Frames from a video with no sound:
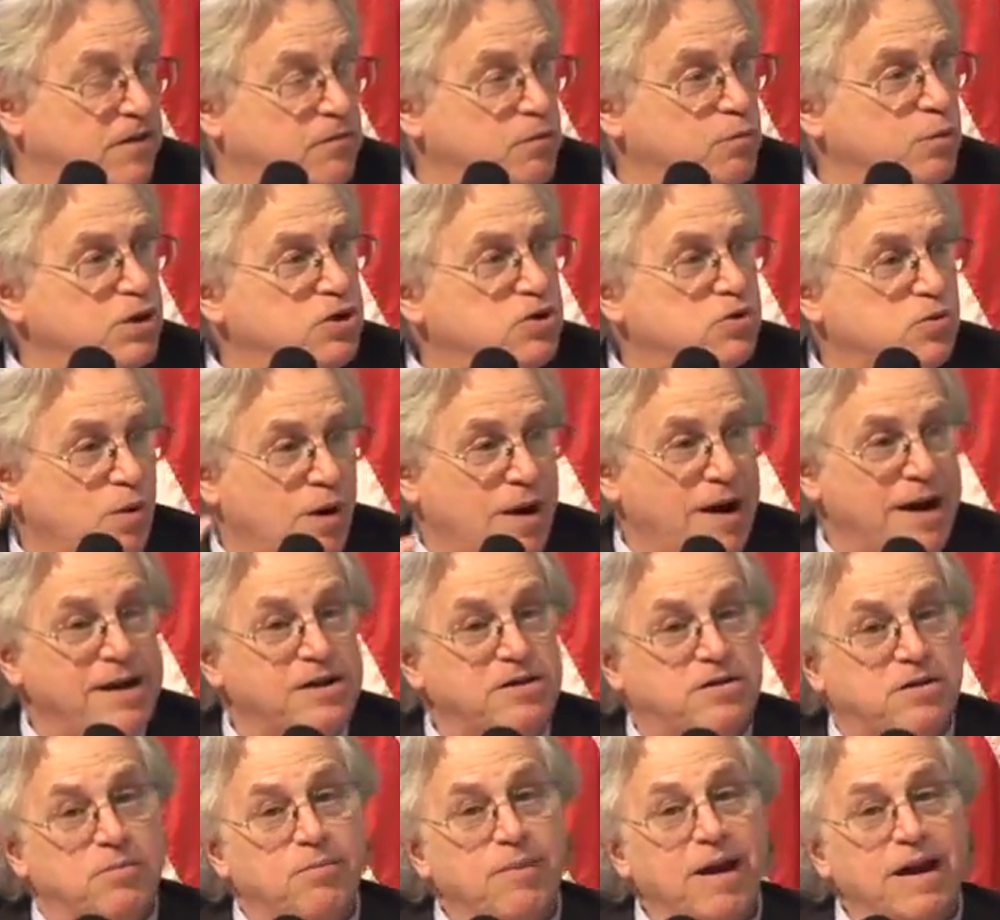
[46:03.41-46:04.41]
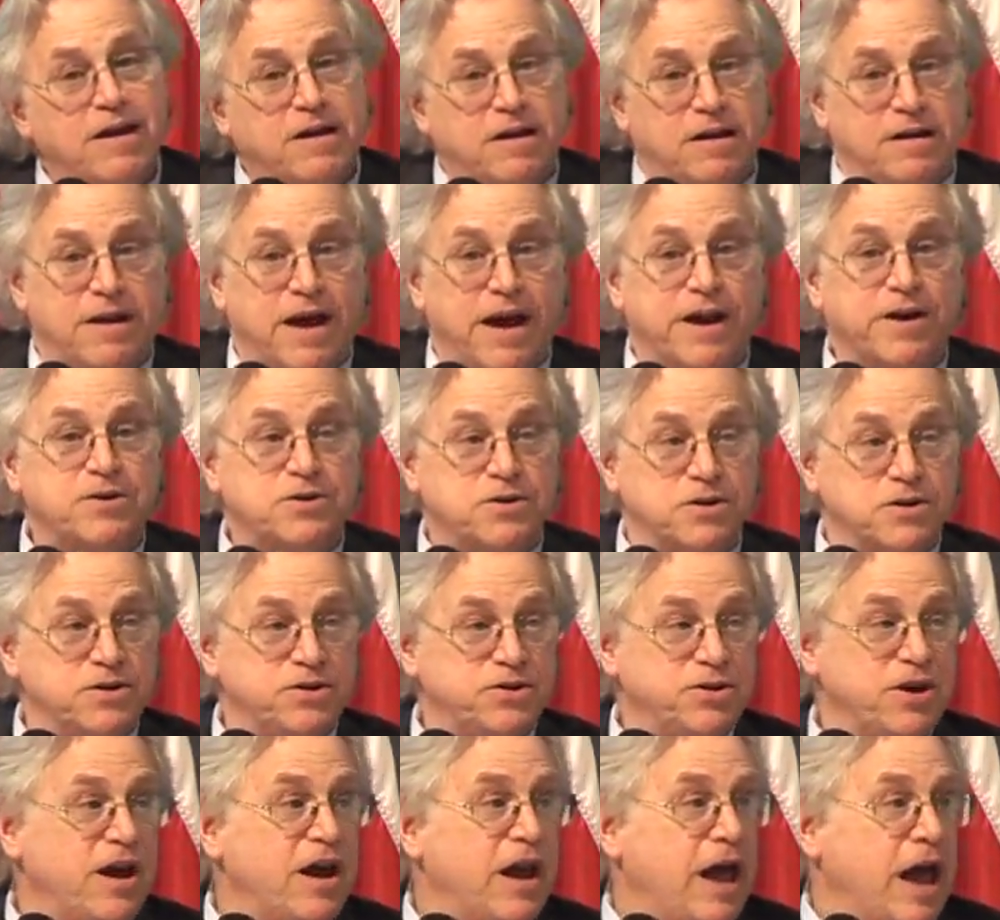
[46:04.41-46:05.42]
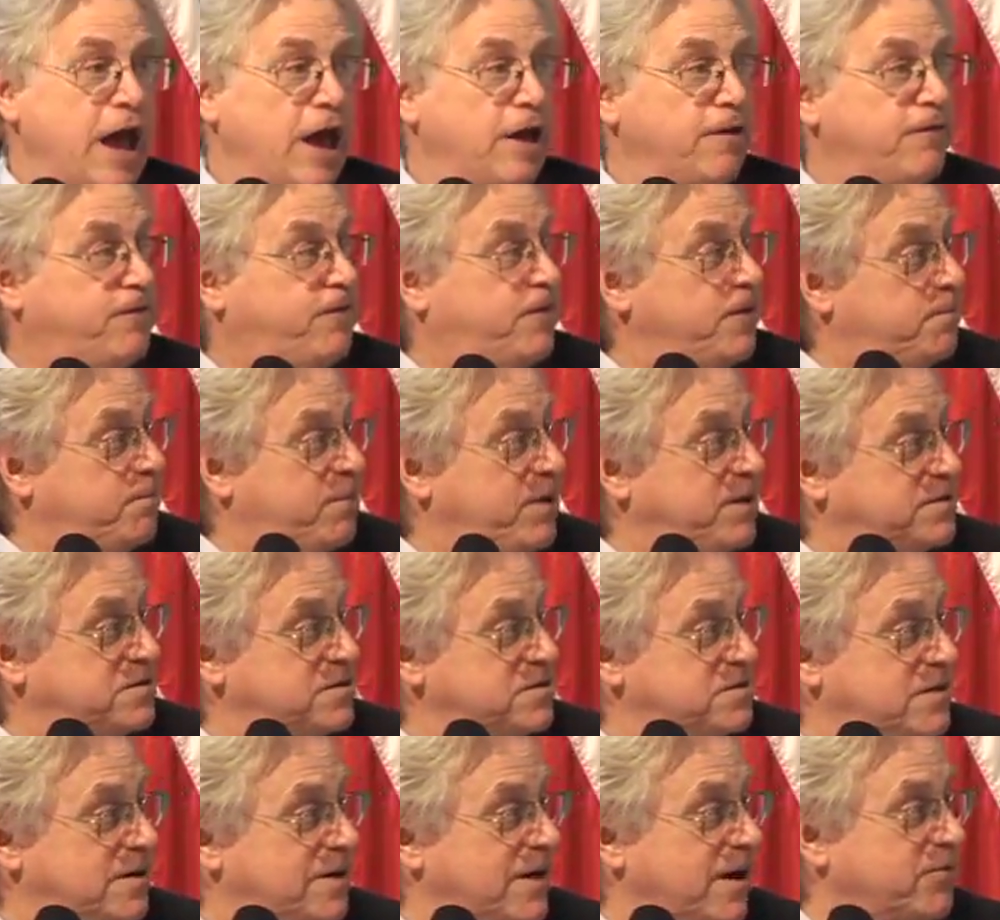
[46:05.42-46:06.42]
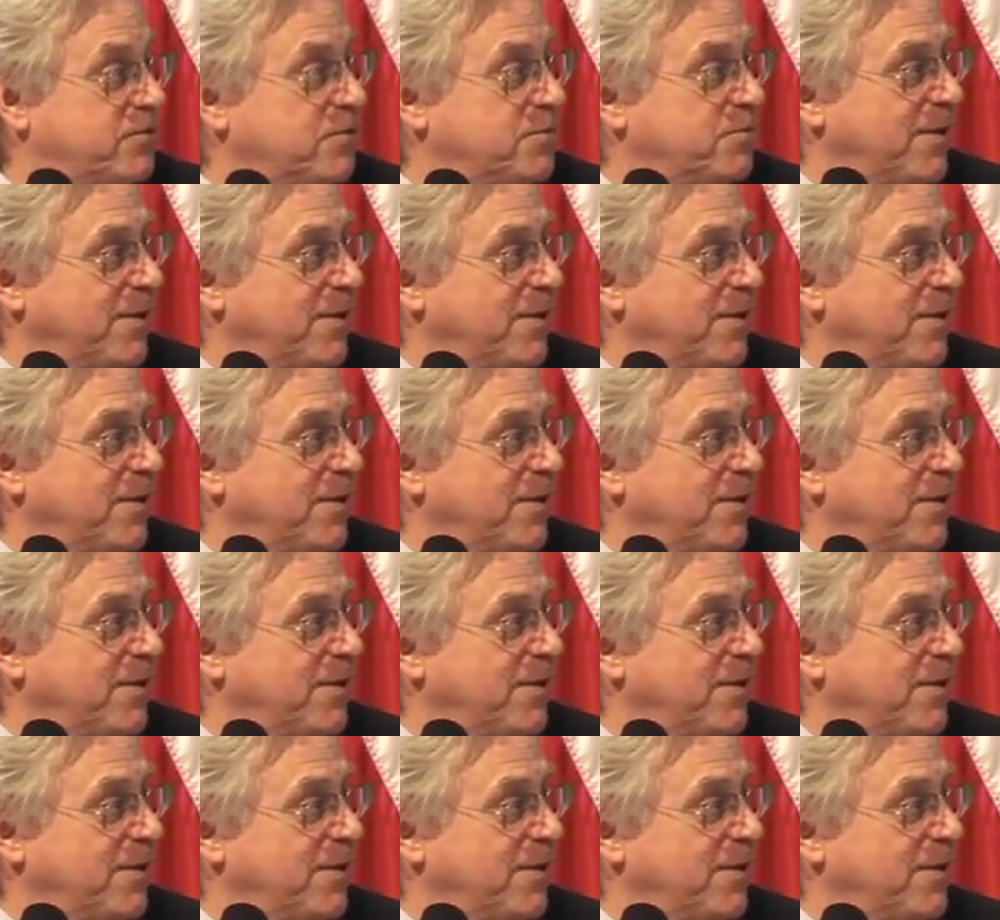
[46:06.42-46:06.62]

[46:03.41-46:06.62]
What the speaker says: We're trying to make connections and fit pieces together.